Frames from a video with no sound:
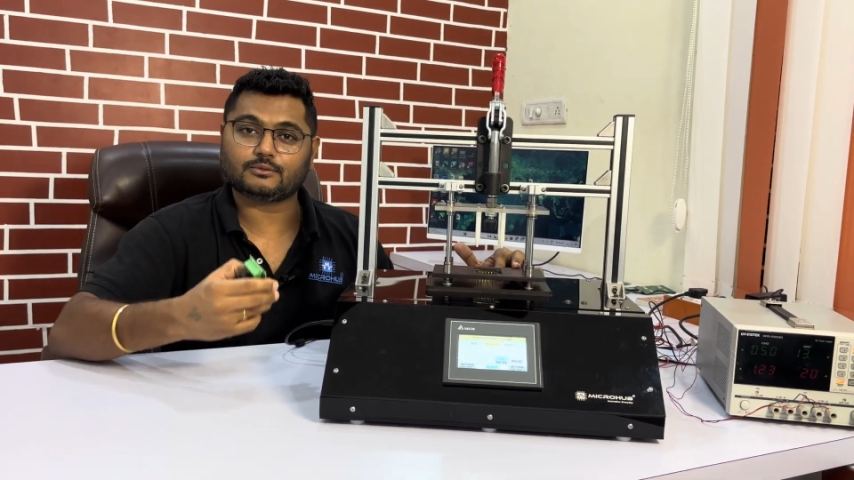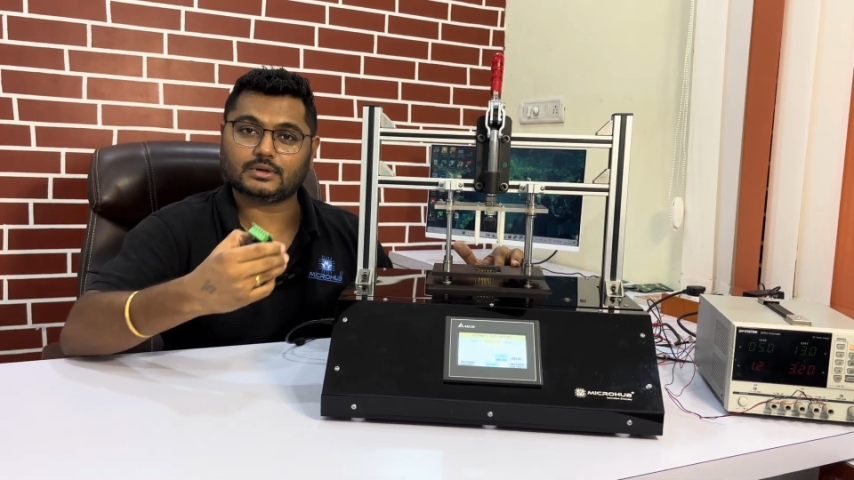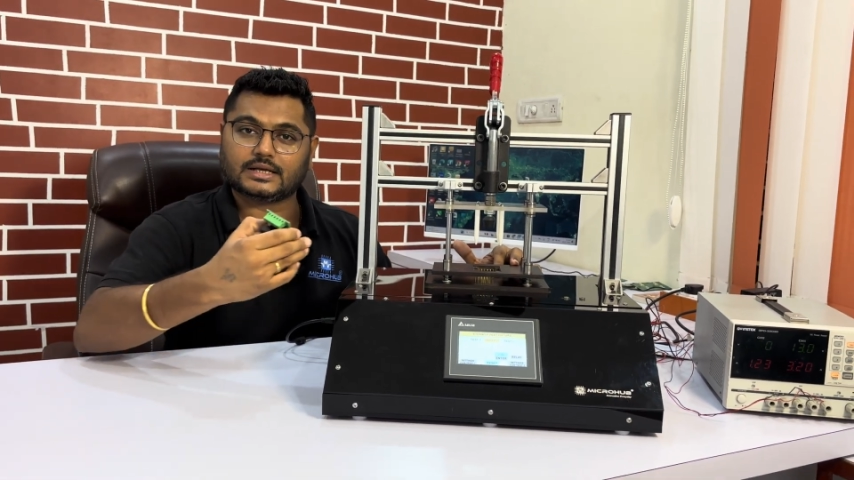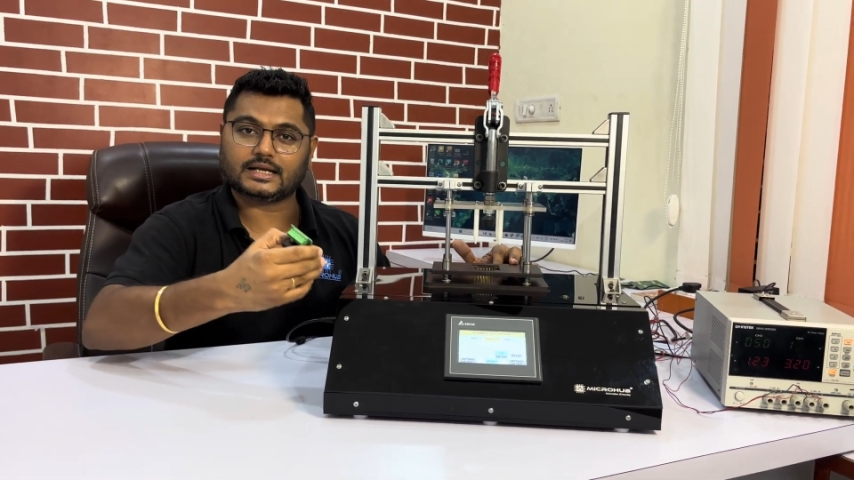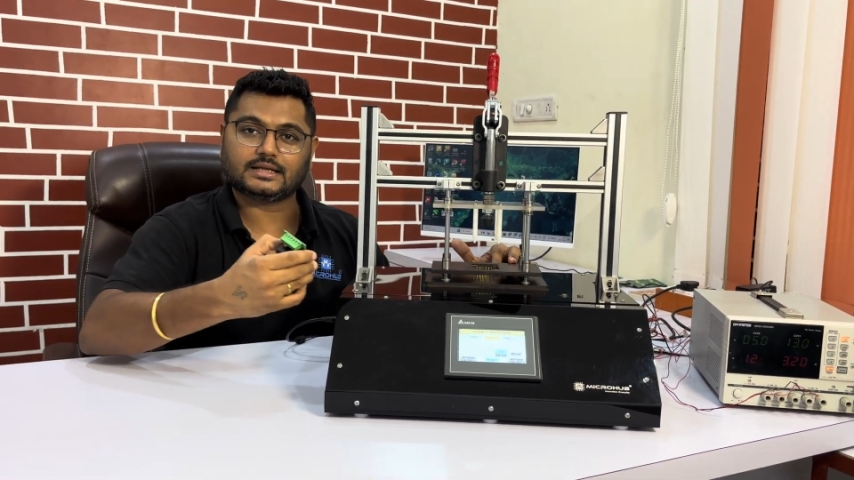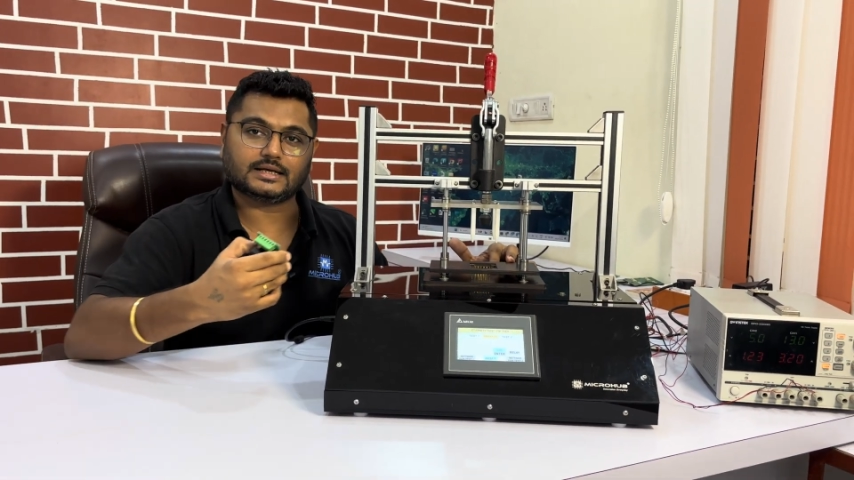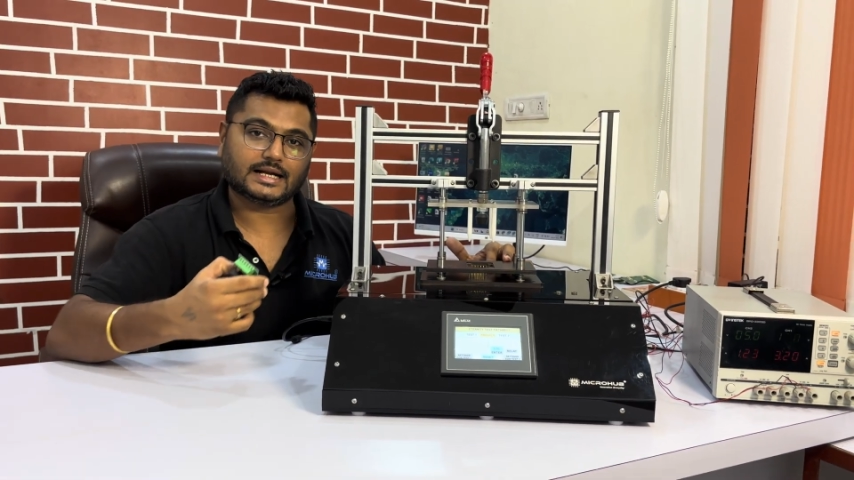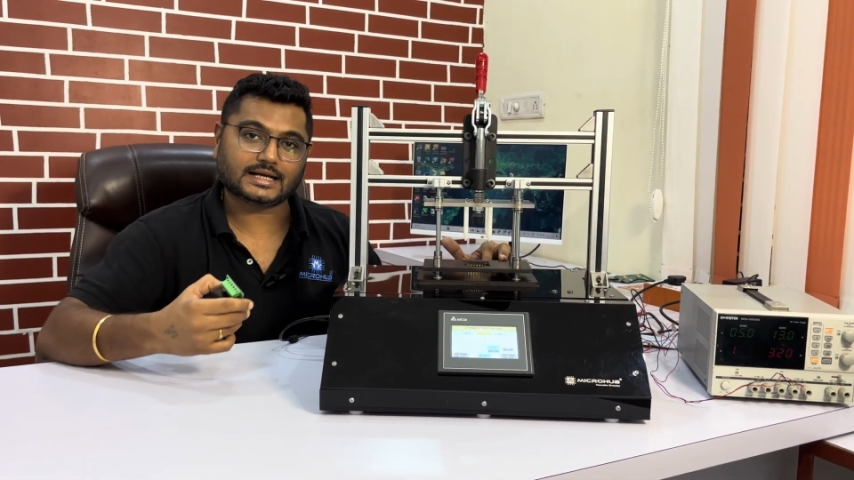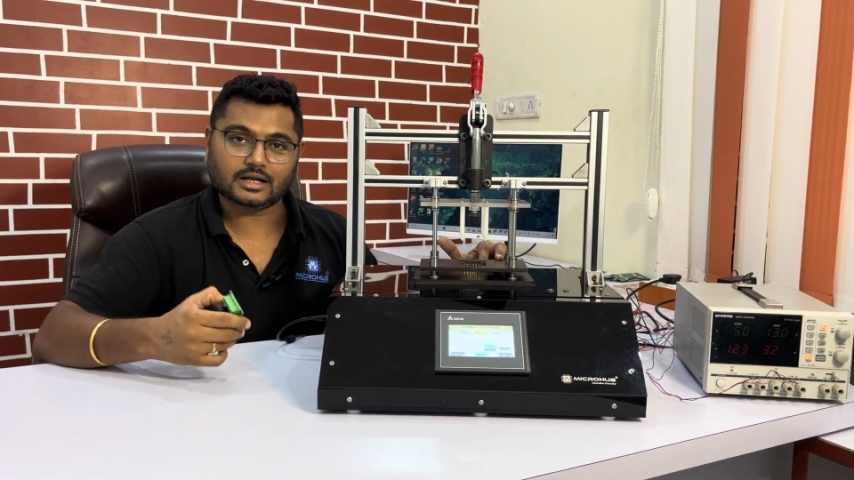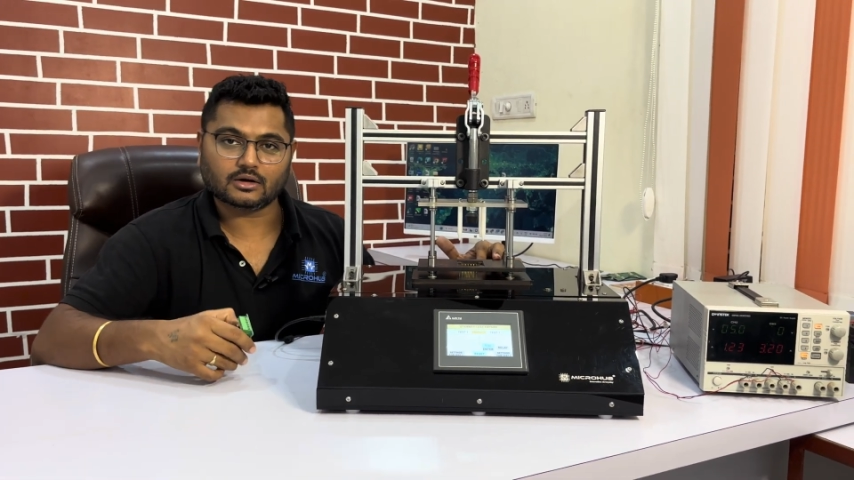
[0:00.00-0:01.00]
we'll get the
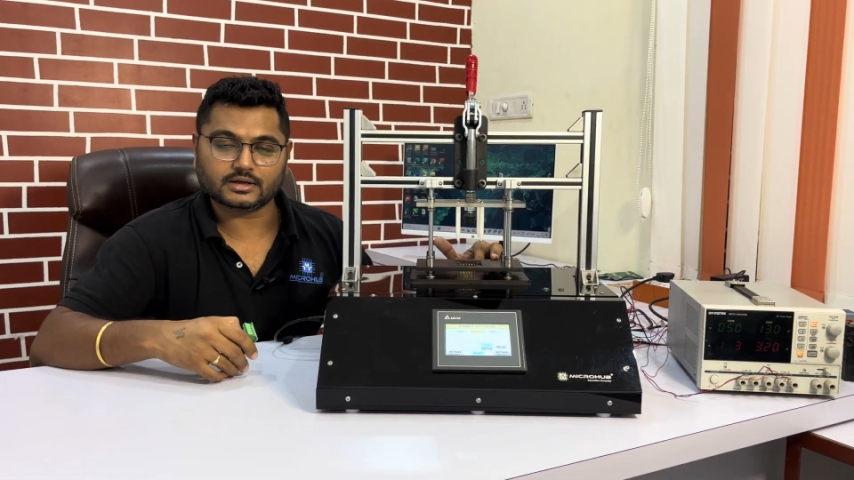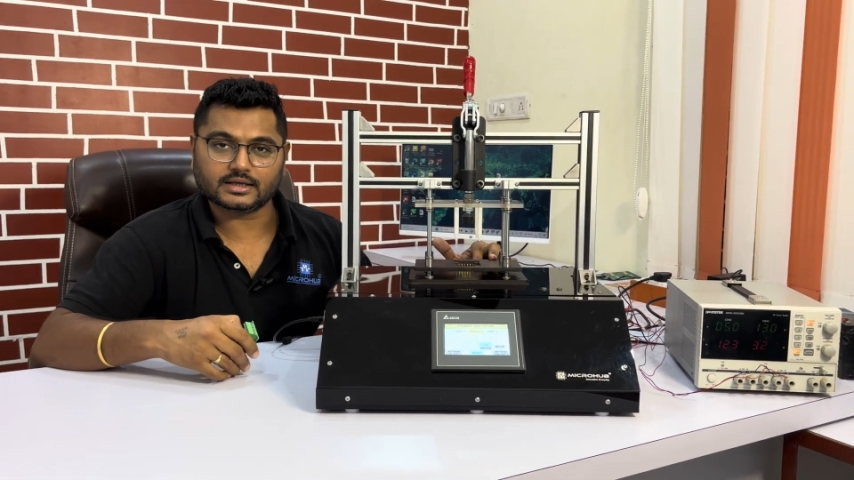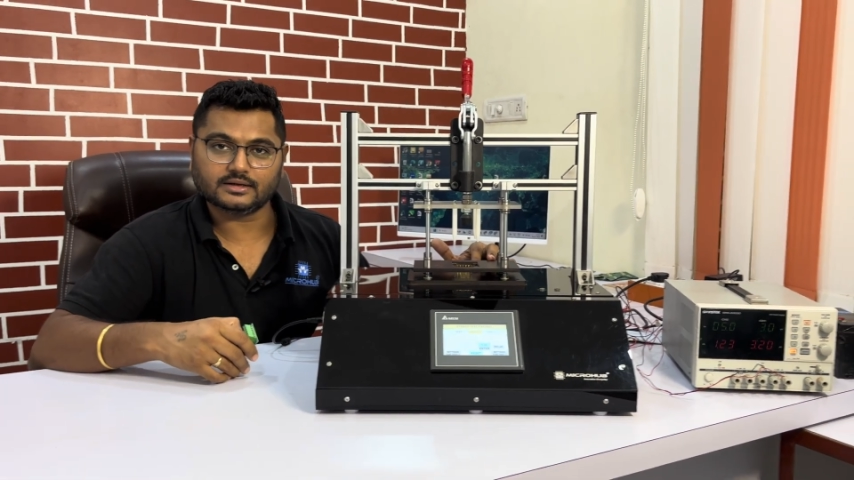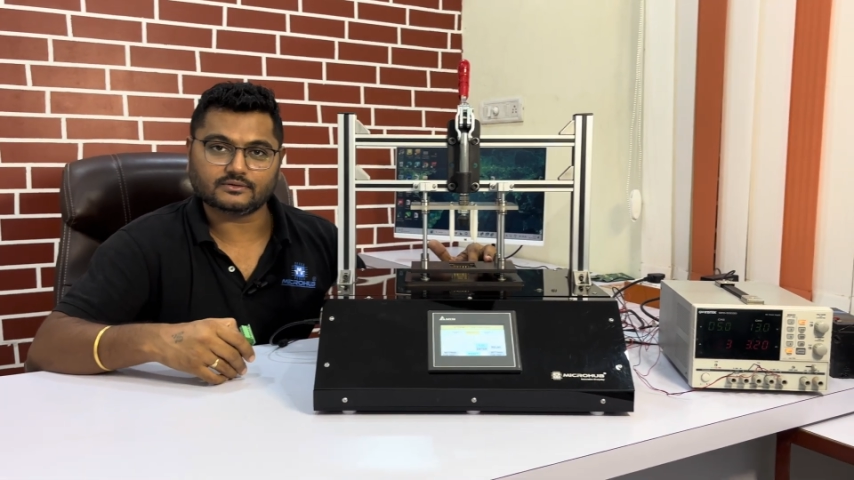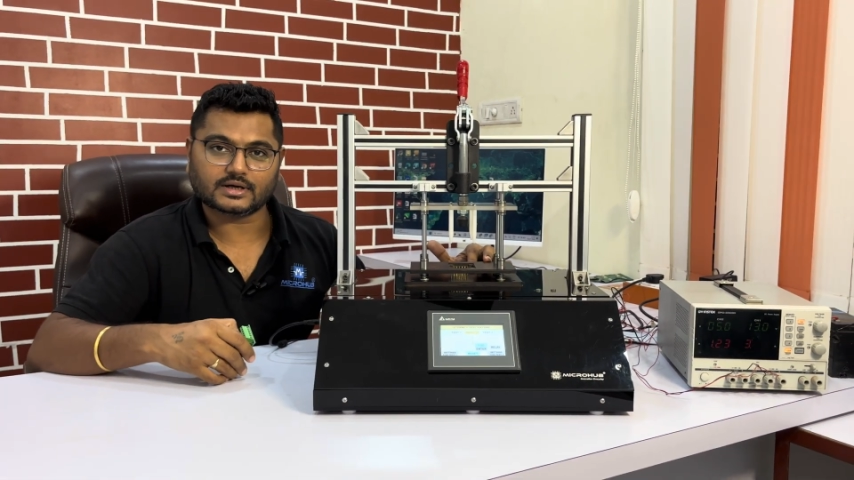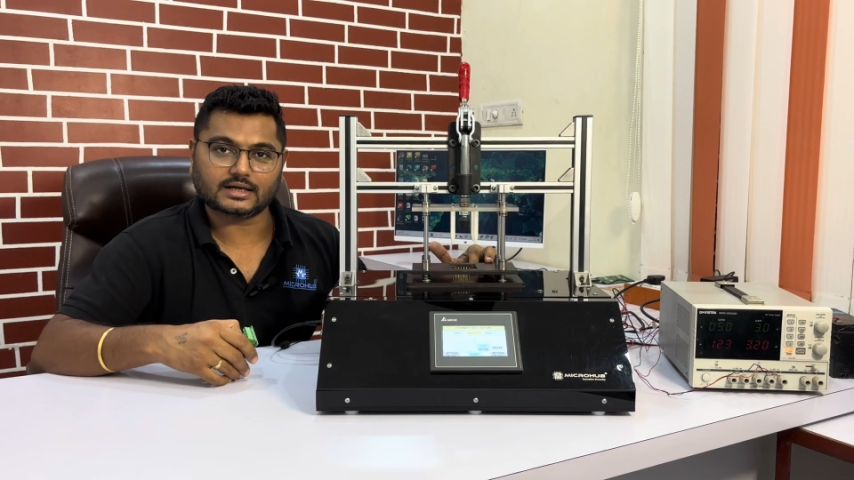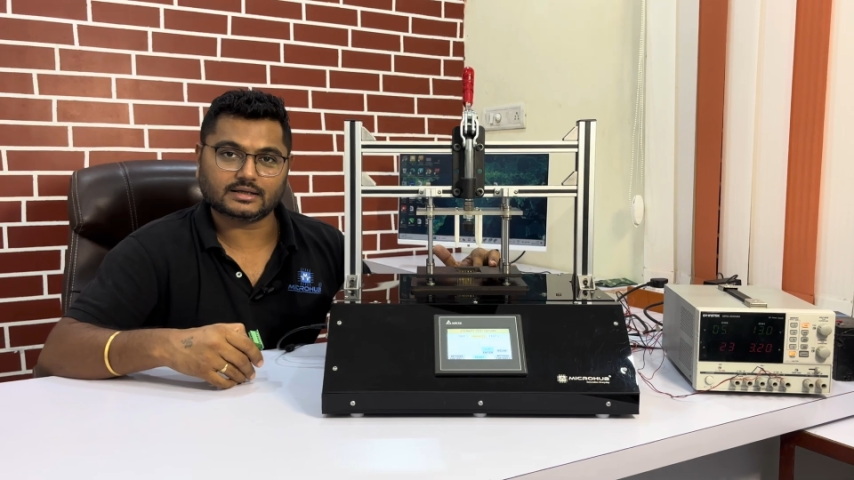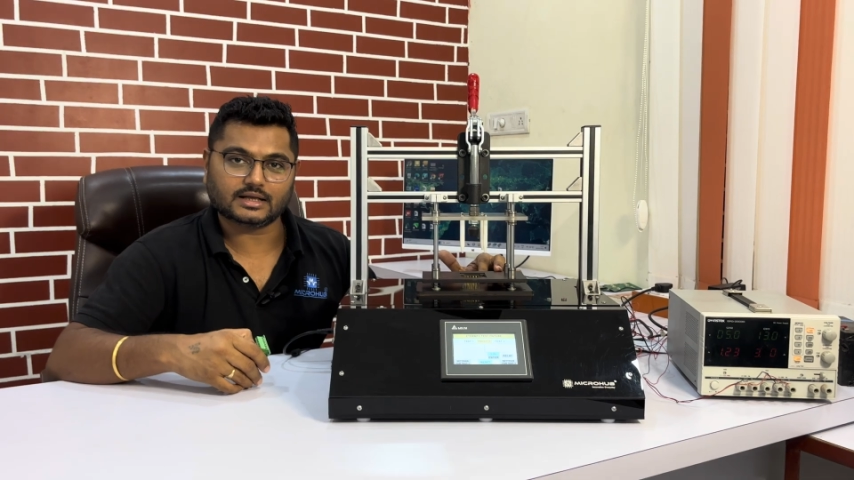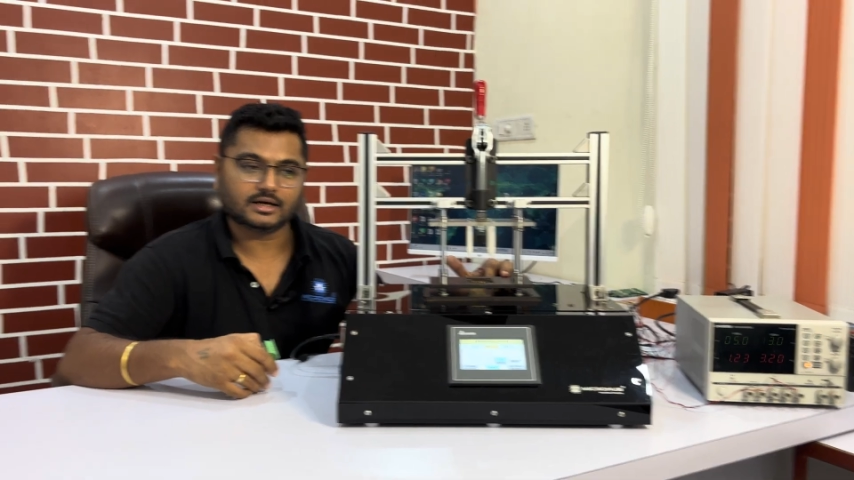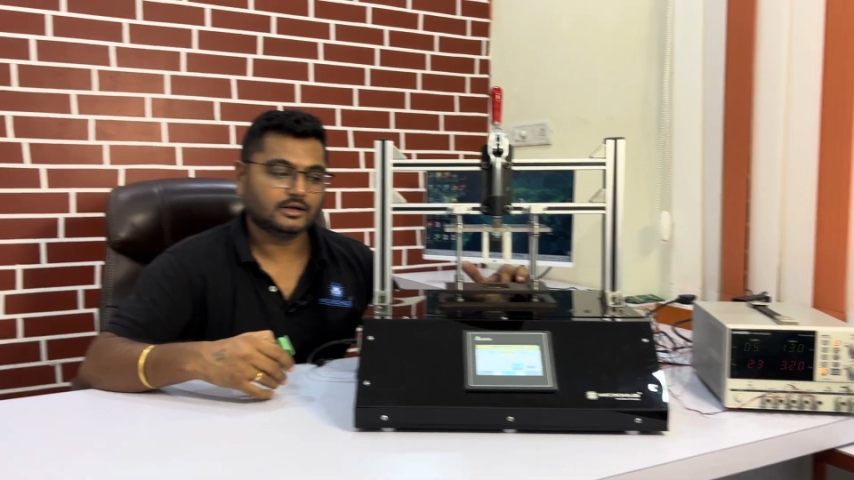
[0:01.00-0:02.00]
data logging inside
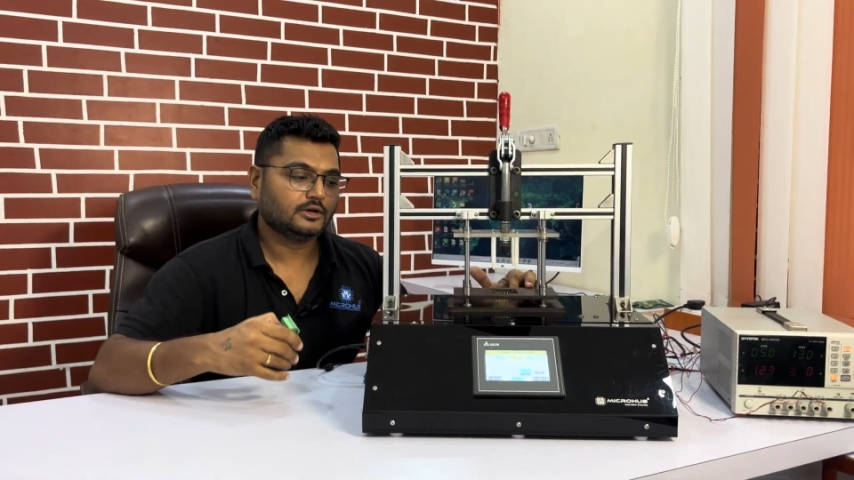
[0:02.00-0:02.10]
that,